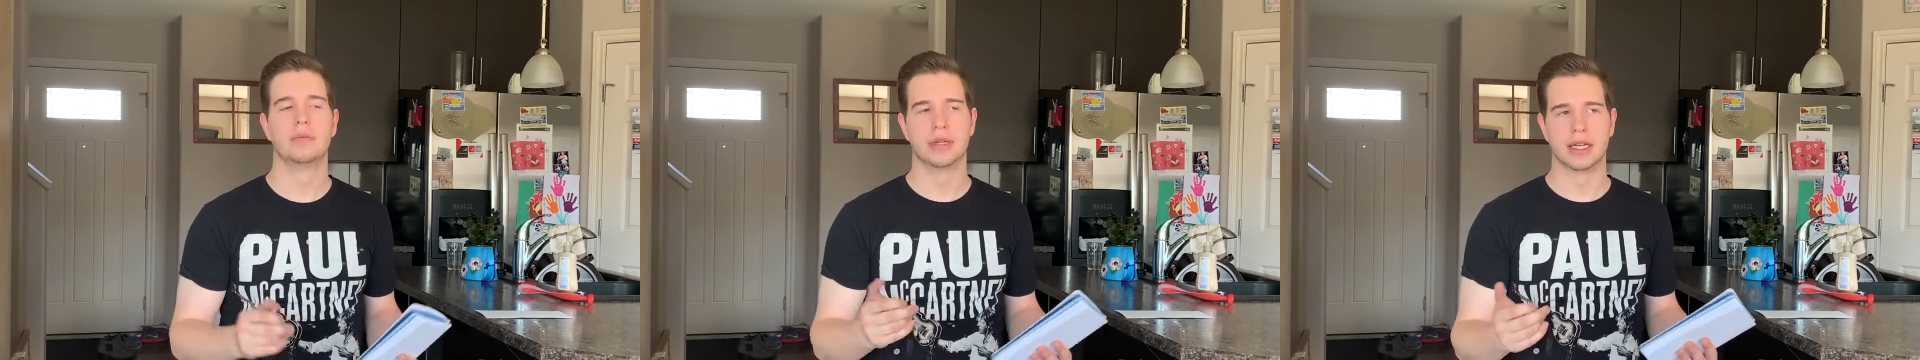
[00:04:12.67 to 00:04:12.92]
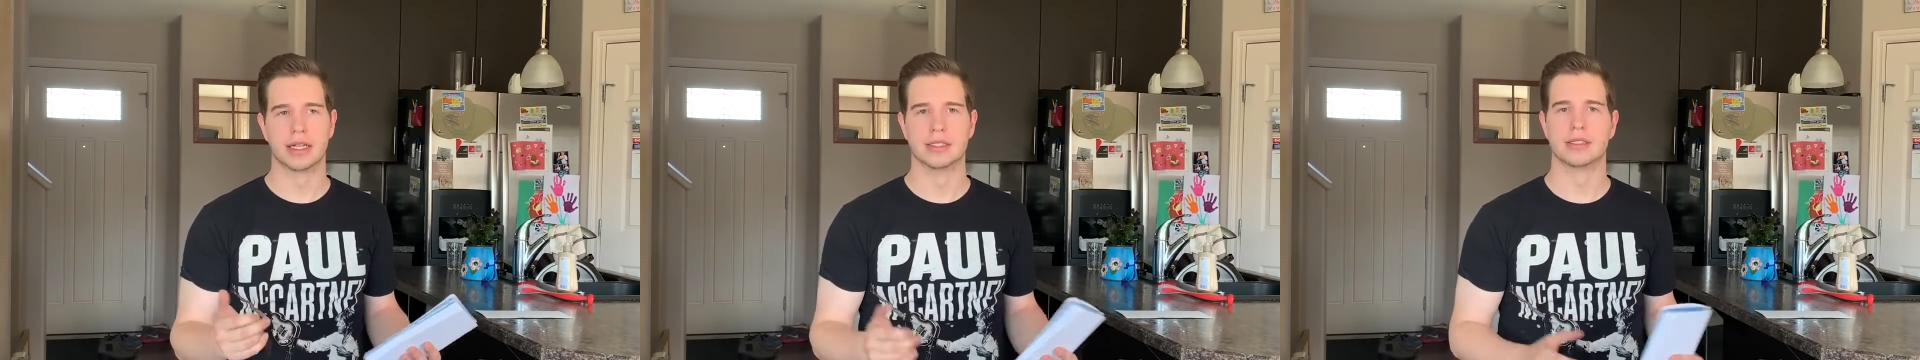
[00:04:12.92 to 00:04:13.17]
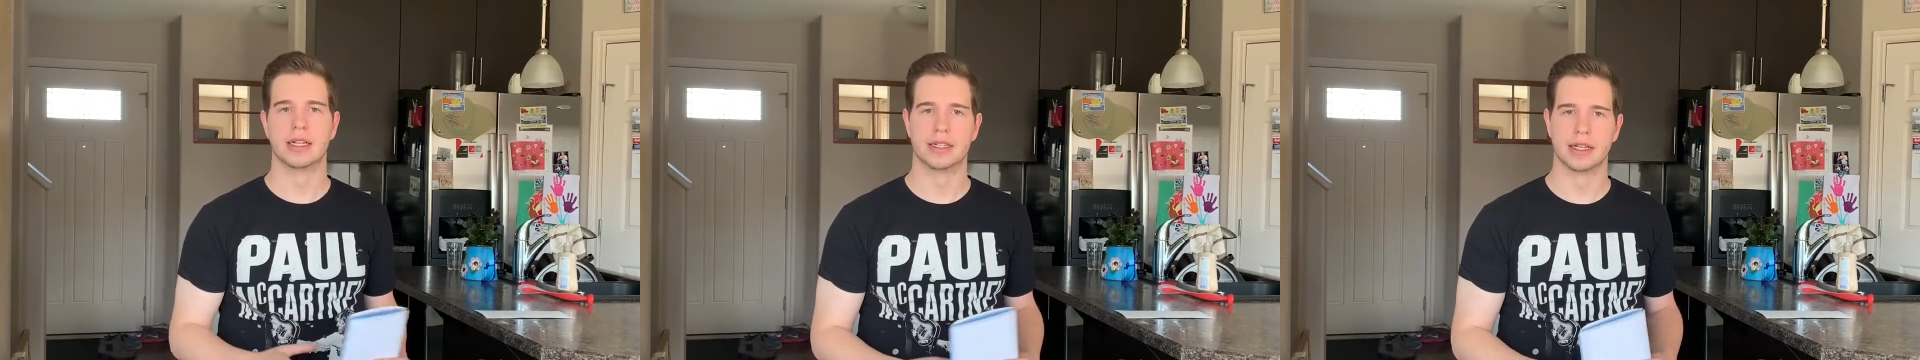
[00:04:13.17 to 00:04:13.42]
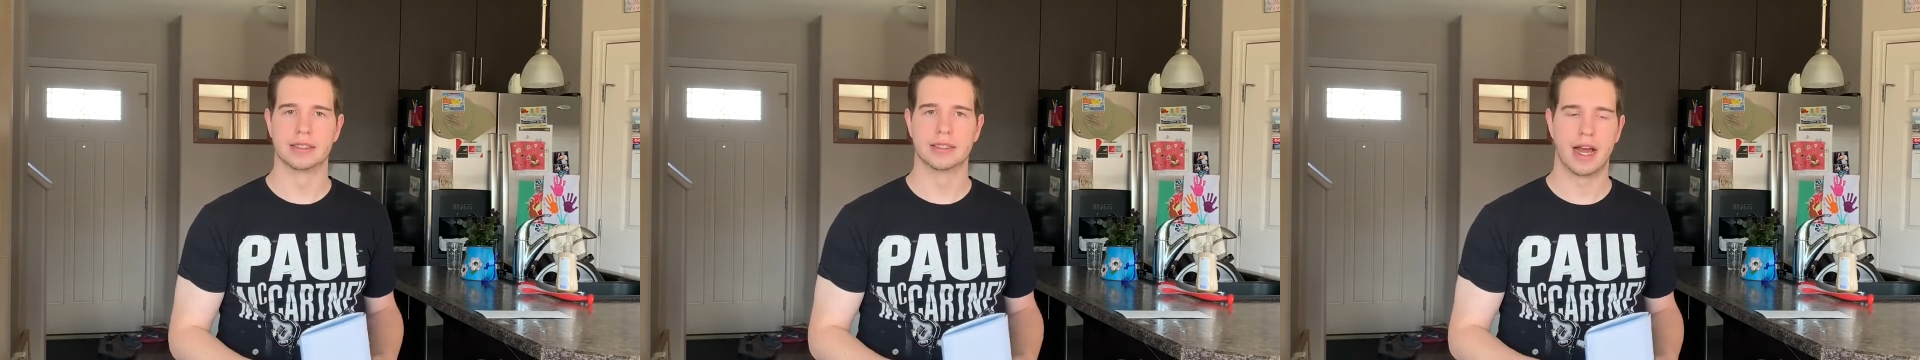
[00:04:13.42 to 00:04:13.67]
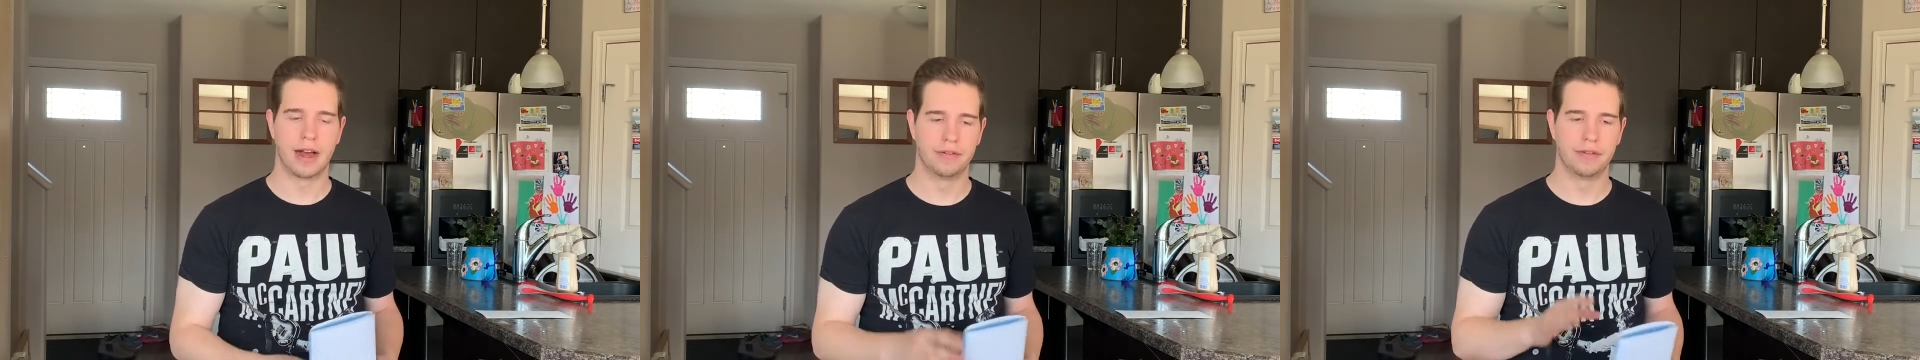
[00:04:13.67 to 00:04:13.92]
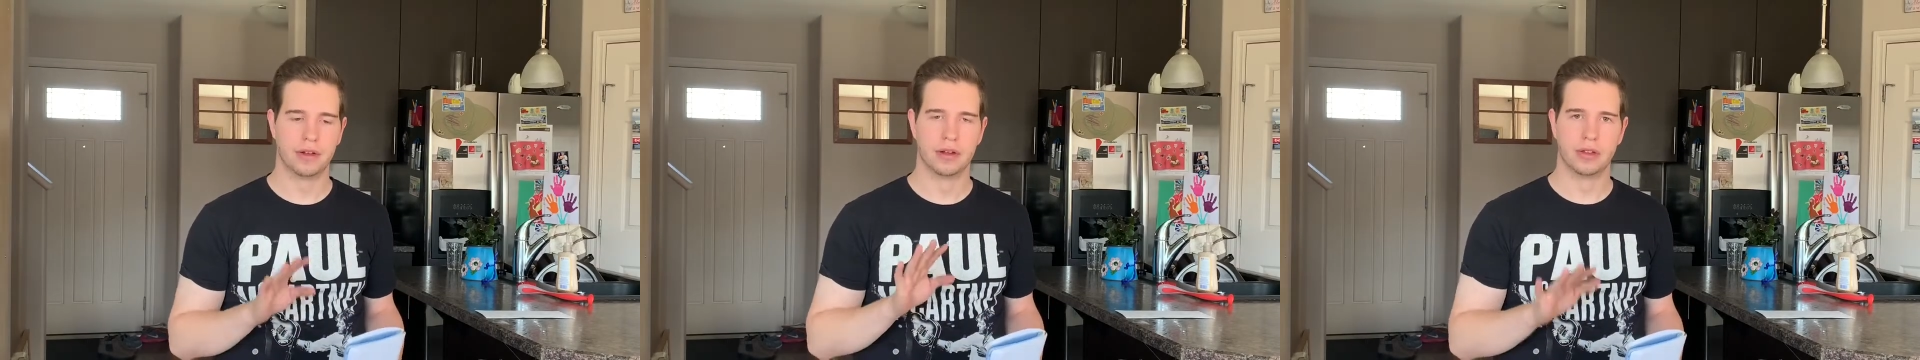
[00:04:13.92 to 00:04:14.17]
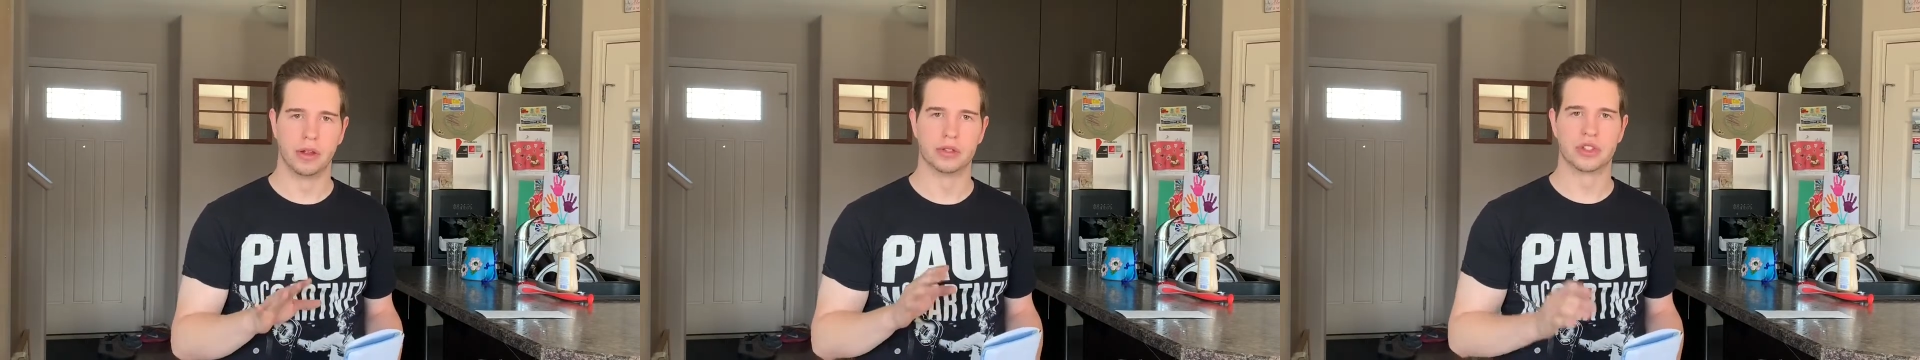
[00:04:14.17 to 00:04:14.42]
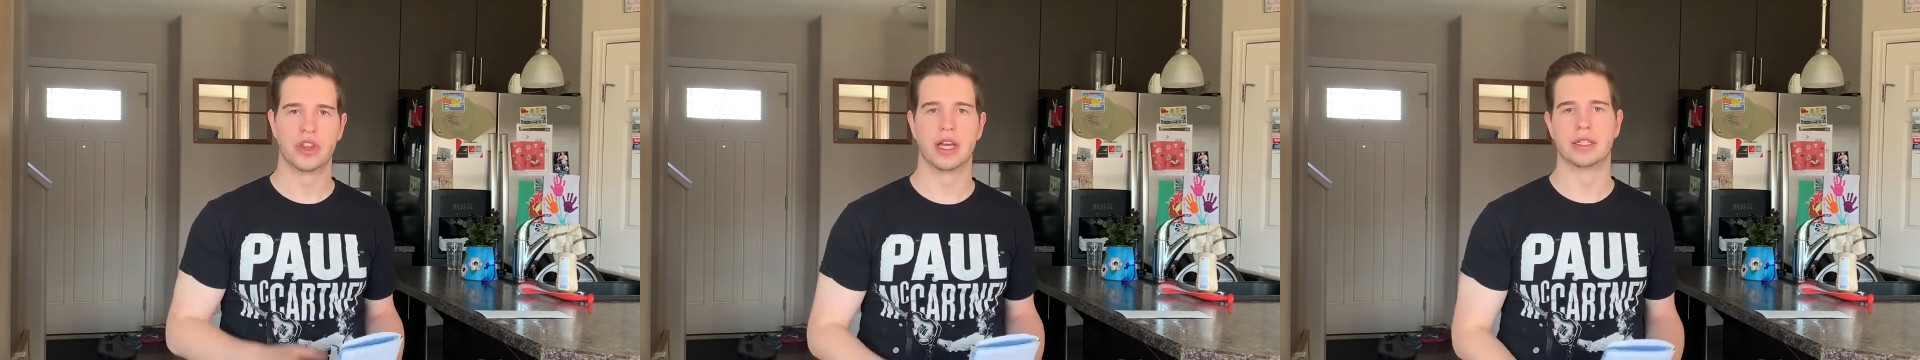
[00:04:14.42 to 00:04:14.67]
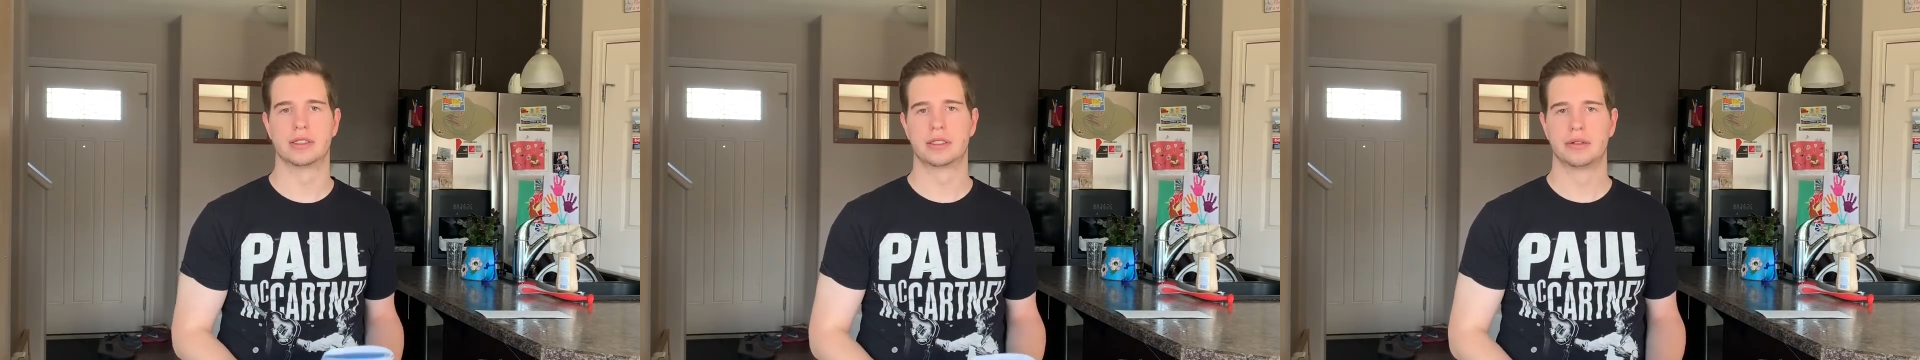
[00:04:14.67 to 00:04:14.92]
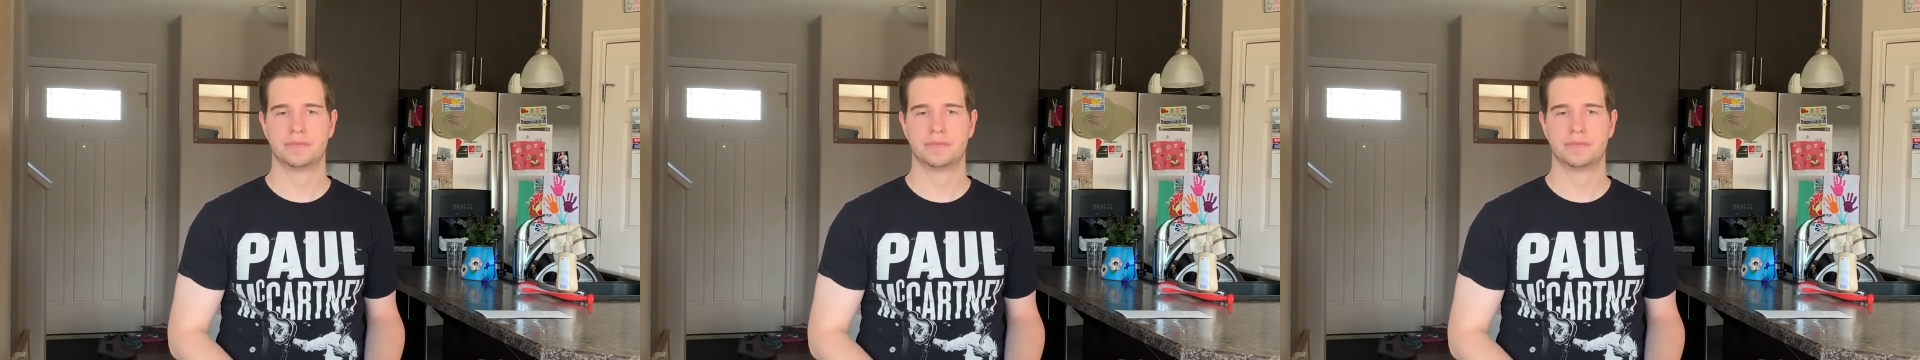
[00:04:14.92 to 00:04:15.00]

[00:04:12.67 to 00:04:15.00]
because it does have those things.